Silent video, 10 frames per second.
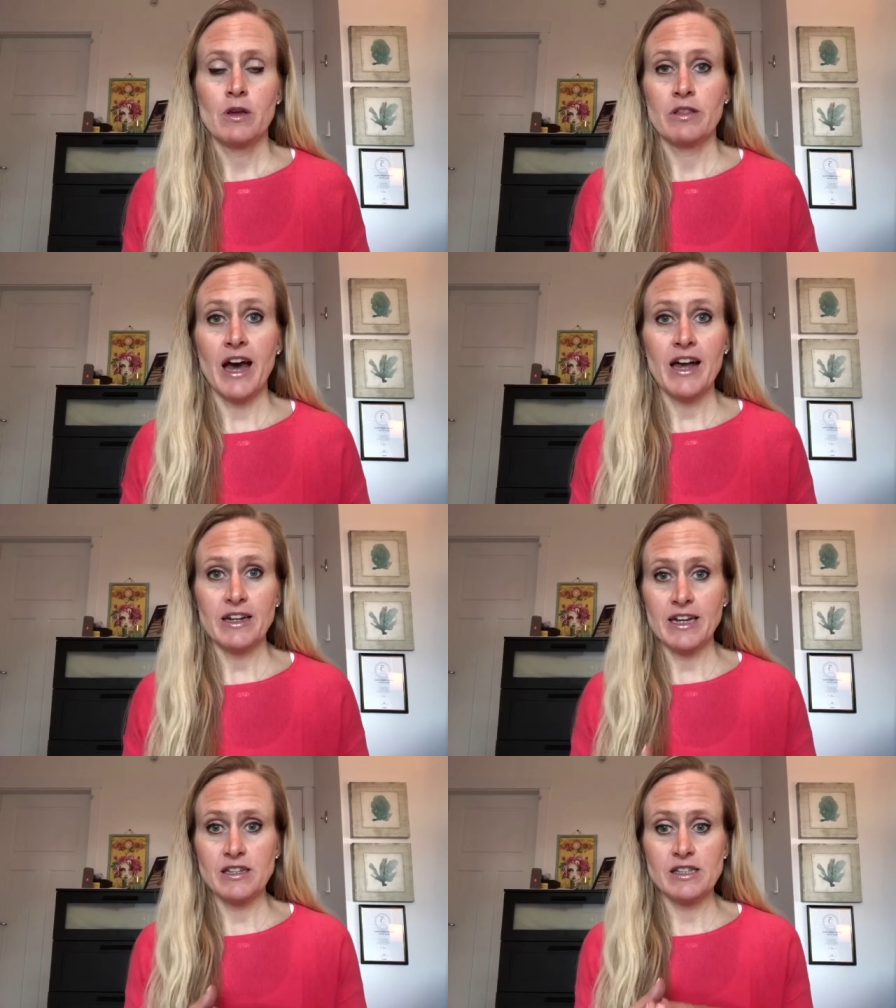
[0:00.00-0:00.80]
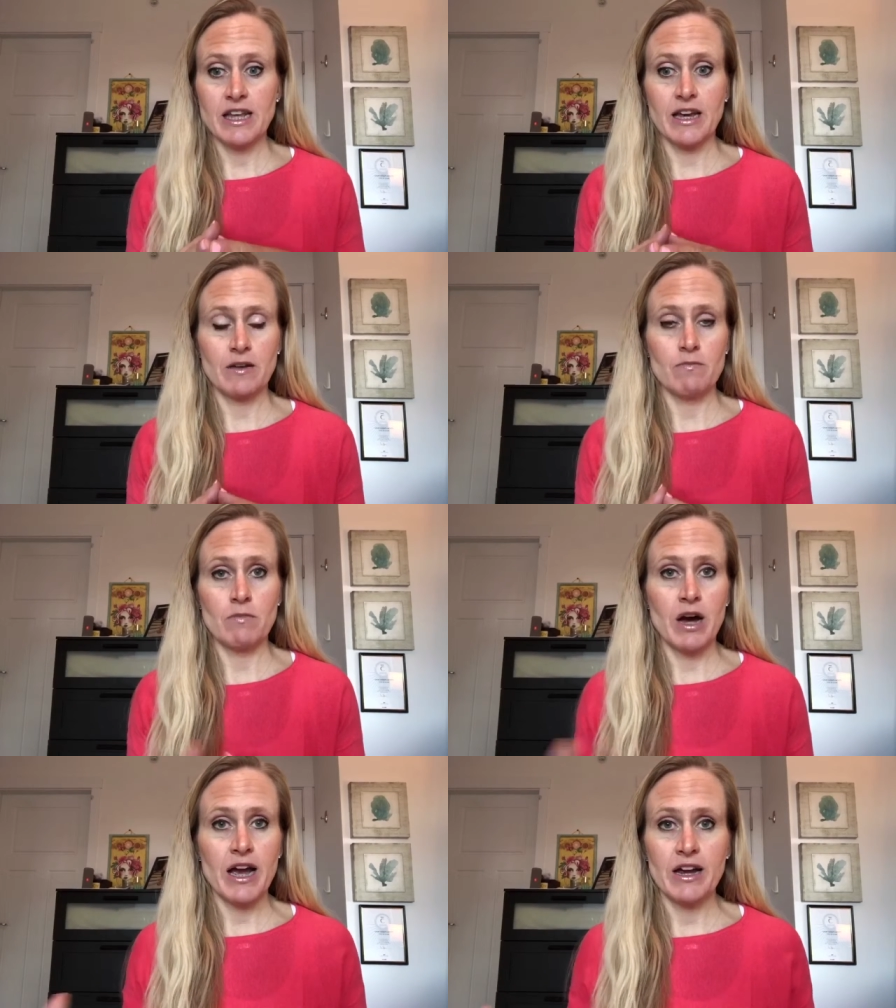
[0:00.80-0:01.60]
That is like
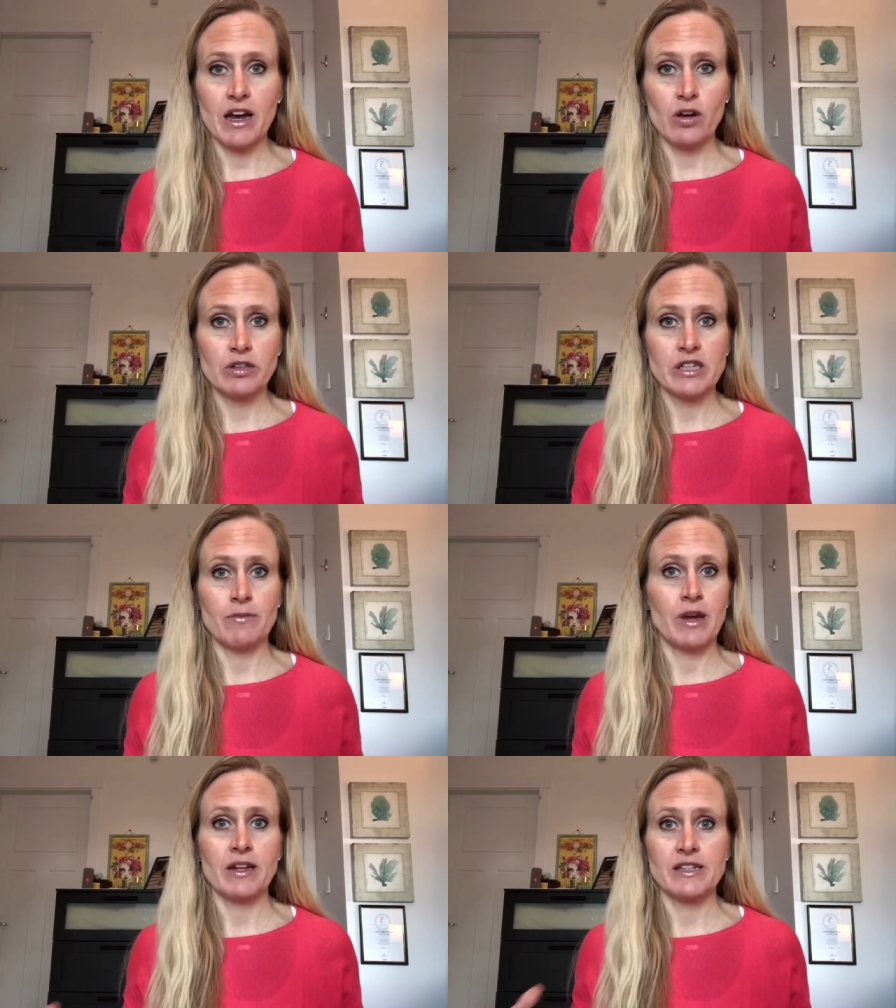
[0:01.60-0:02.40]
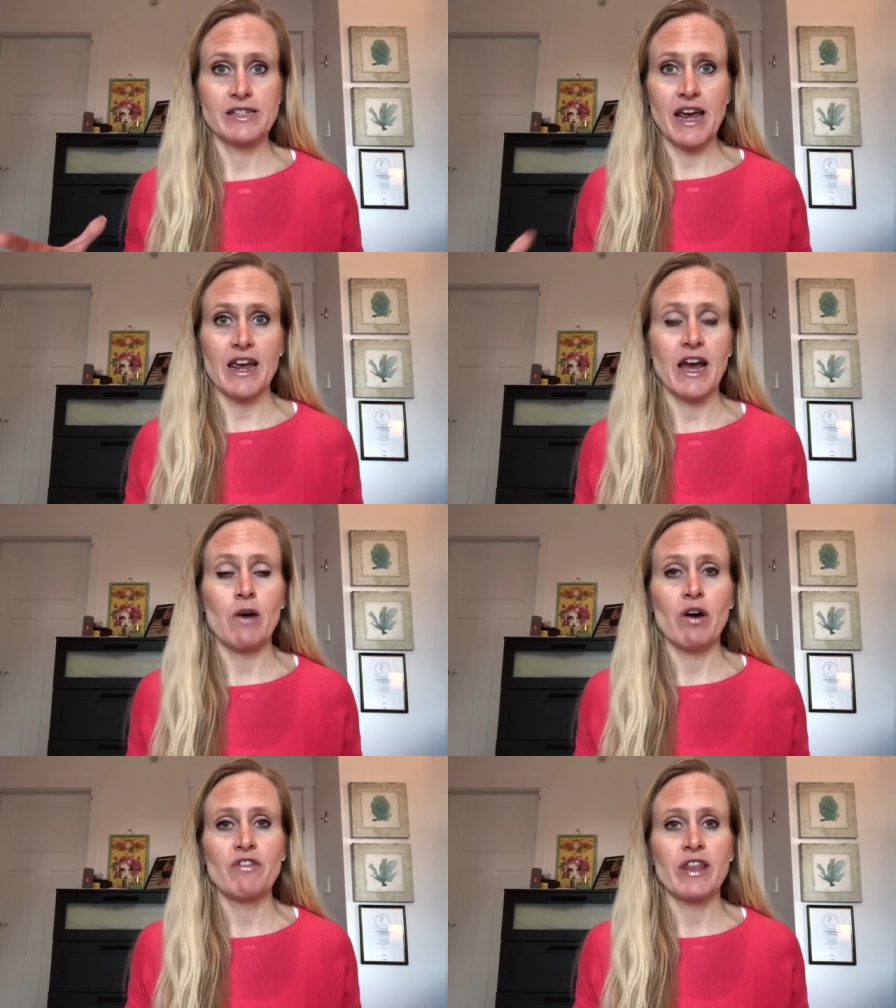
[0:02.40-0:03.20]
my ultimate day,
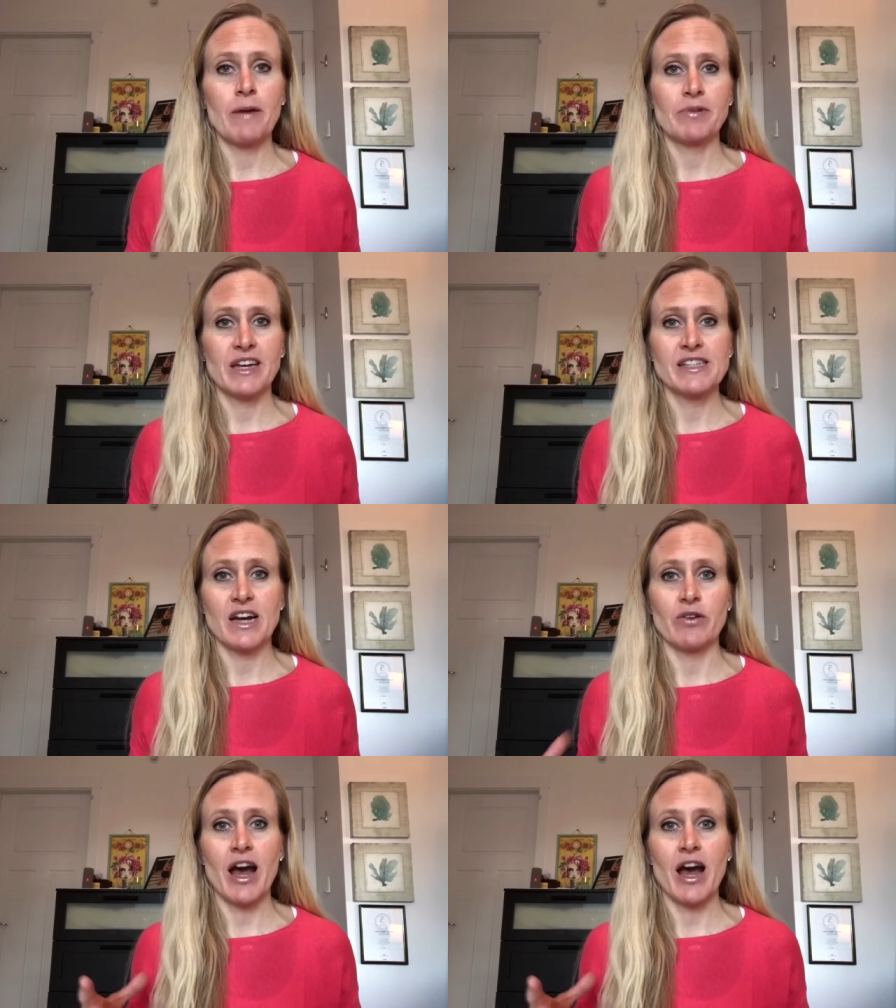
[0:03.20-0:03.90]
however that plays out.